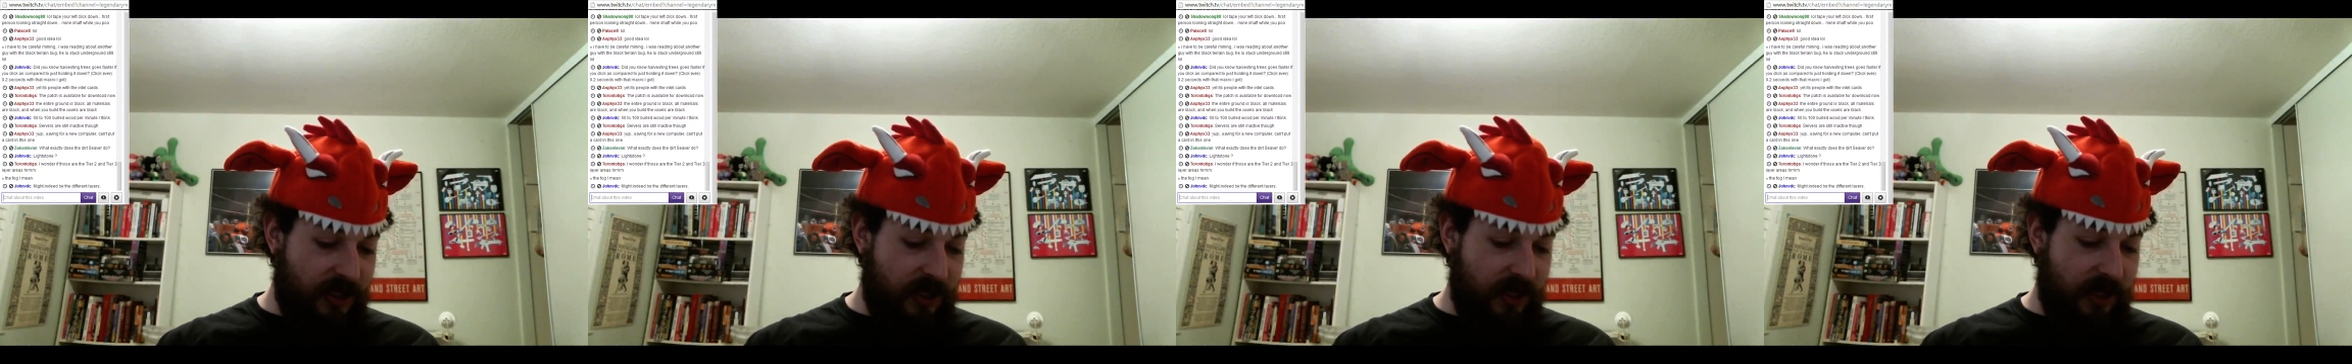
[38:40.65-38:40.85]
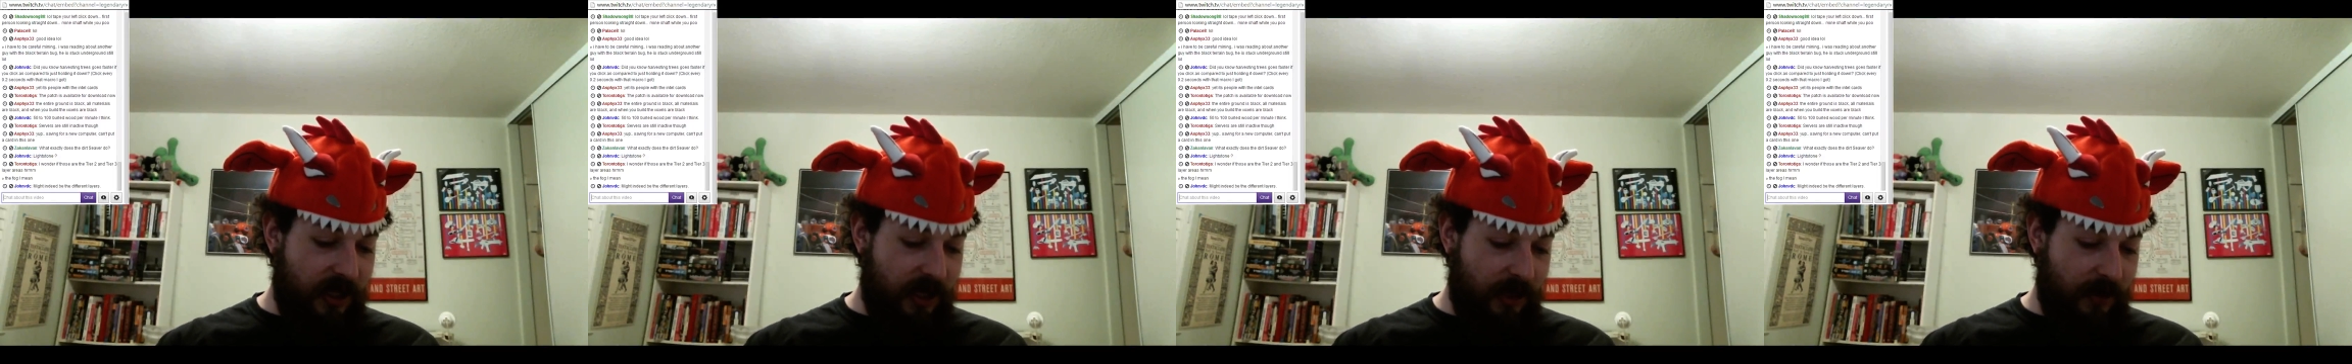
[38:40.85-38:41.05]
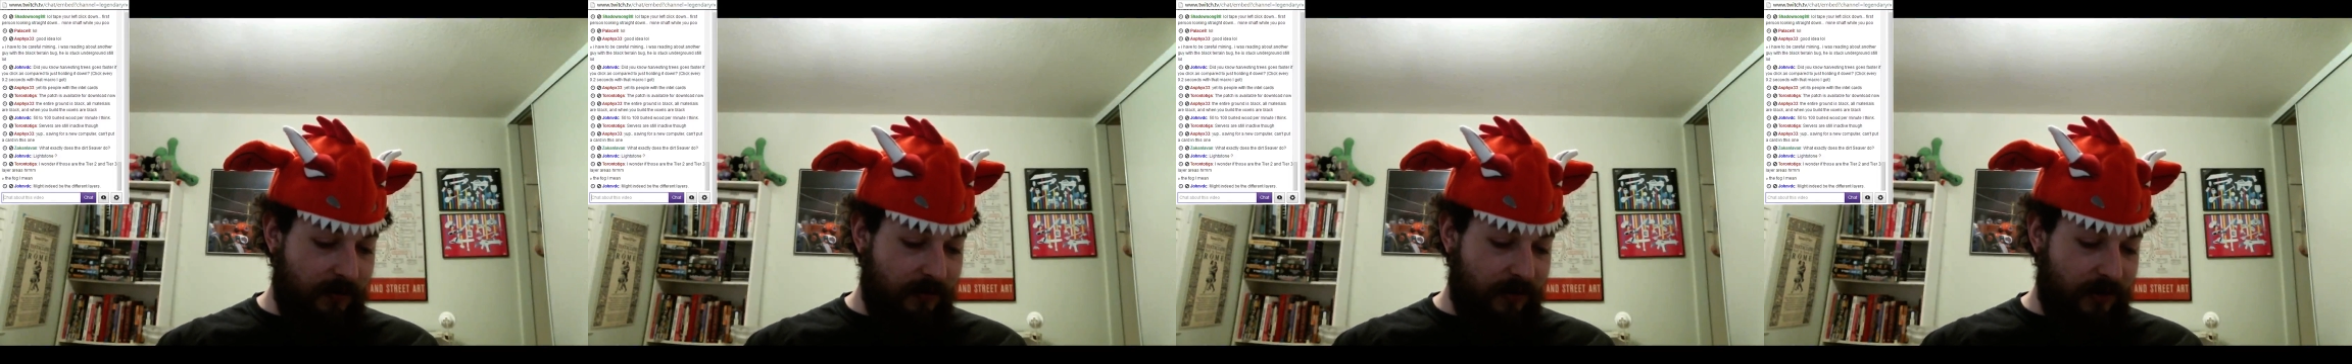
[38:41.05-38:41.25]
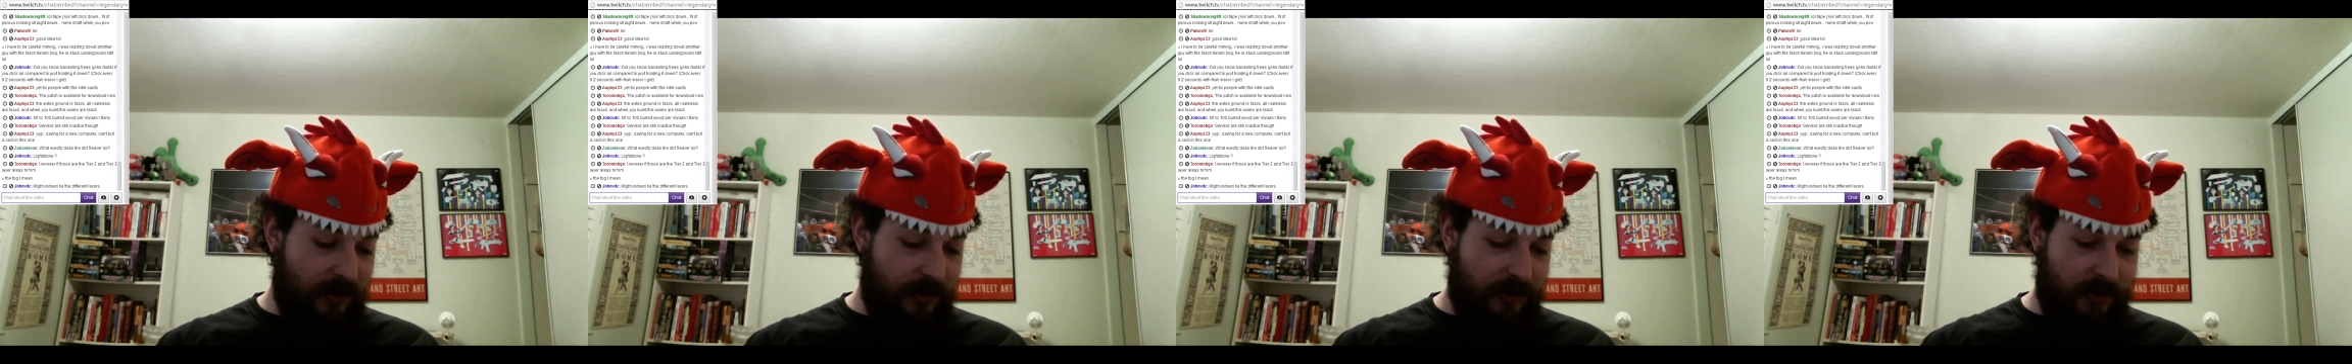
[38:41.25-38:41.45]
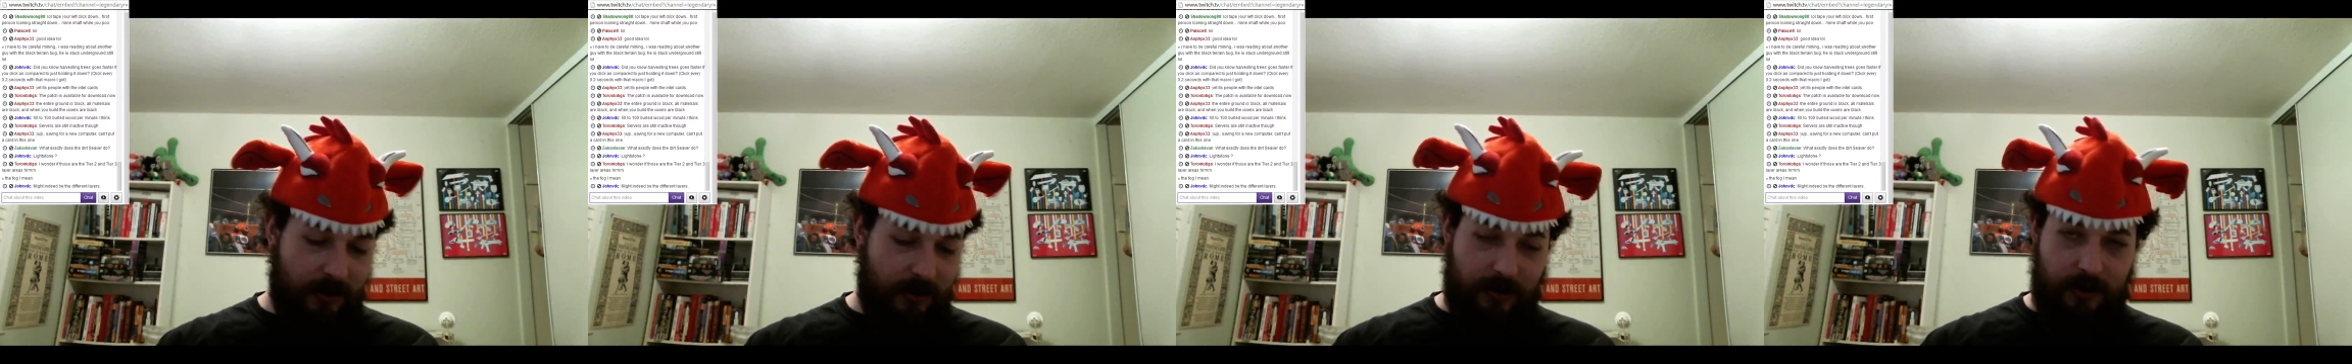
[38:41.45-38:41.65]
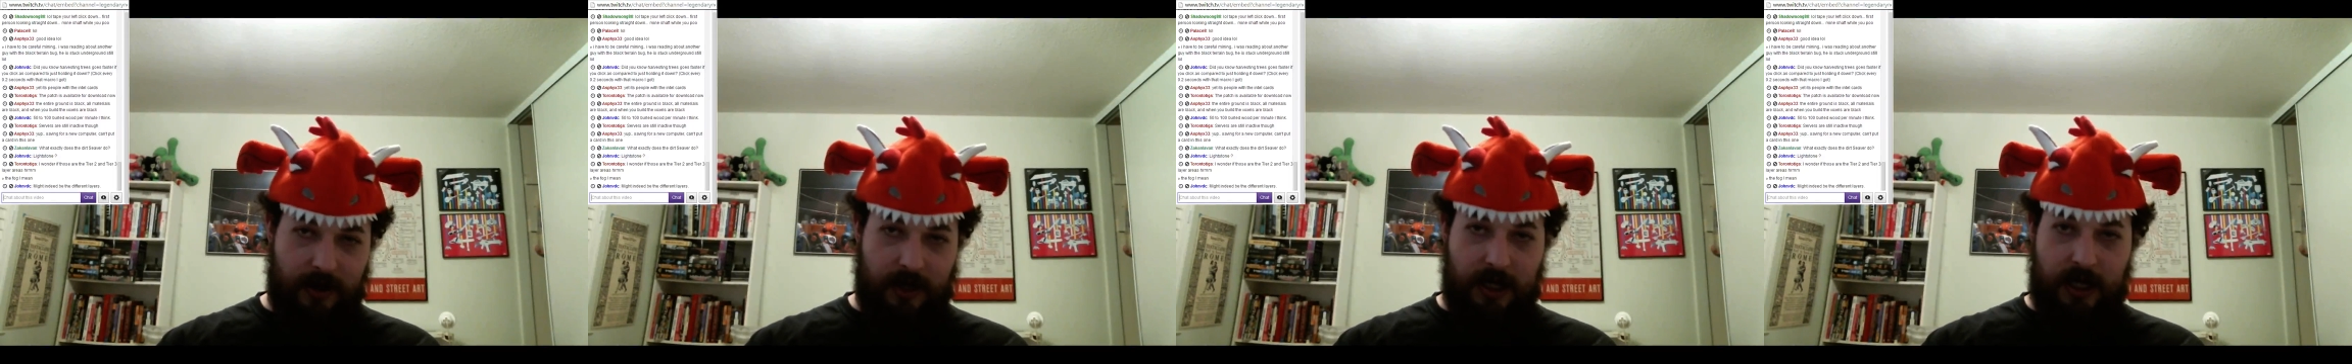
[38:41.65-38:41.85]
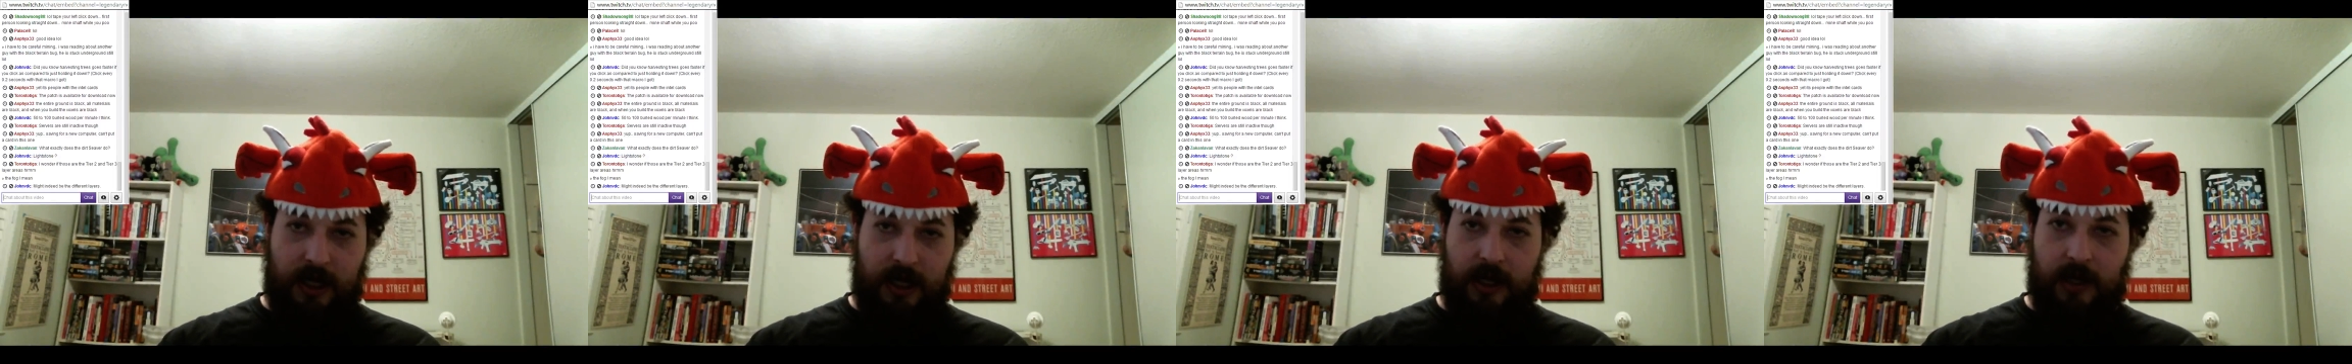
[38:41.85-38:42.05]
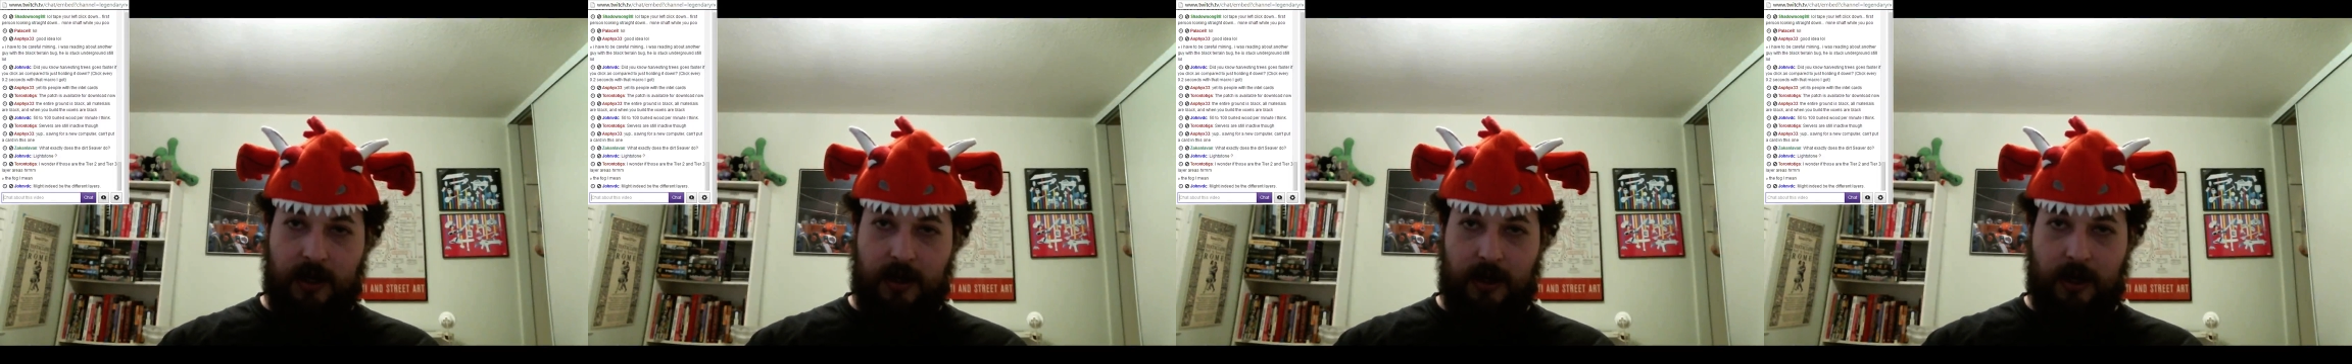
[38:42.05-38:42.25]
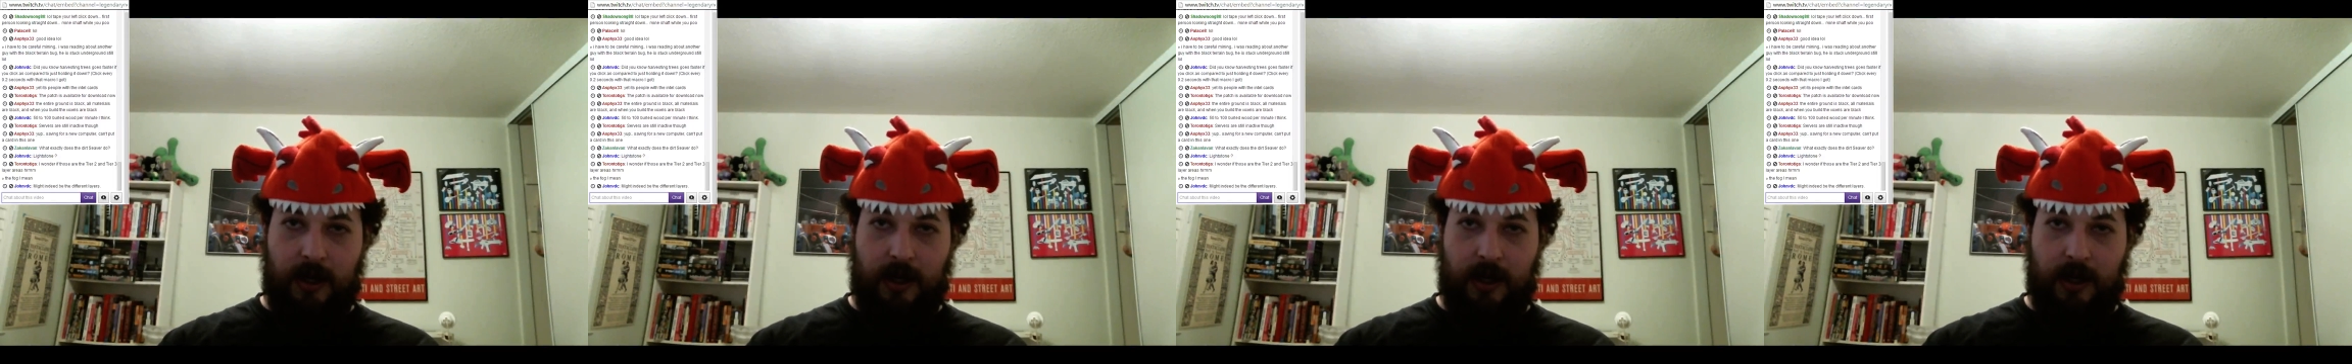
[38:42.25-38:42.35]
in the inventory